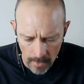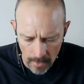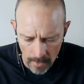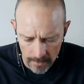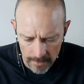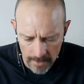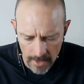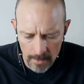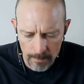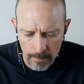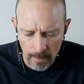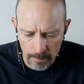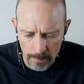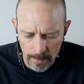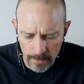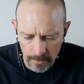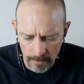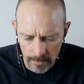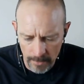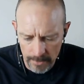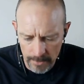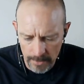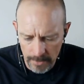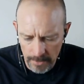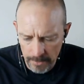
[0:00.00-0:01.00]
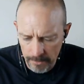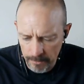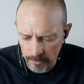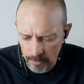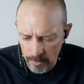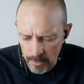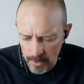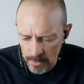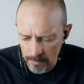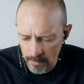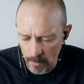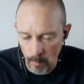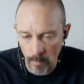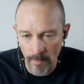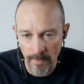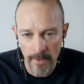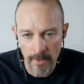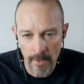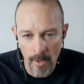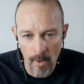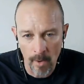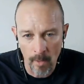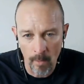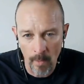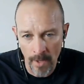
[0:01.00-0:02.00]
capability, even when
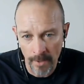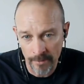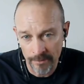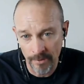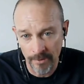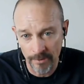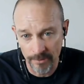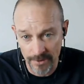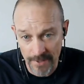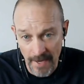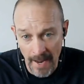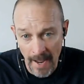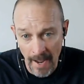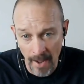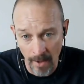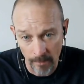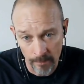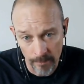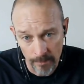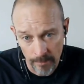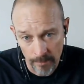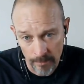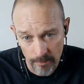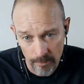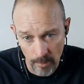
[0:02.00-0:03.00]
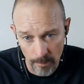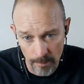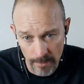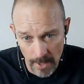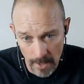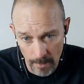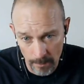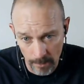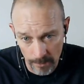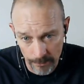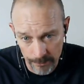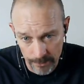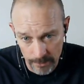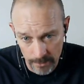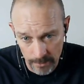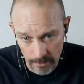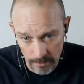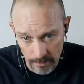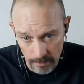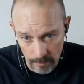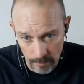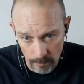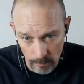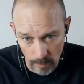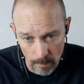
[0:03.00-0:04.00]
the OS is down, to be able
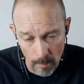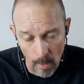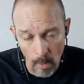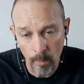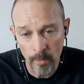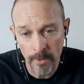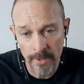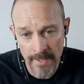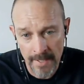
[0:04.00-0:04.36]
to remotely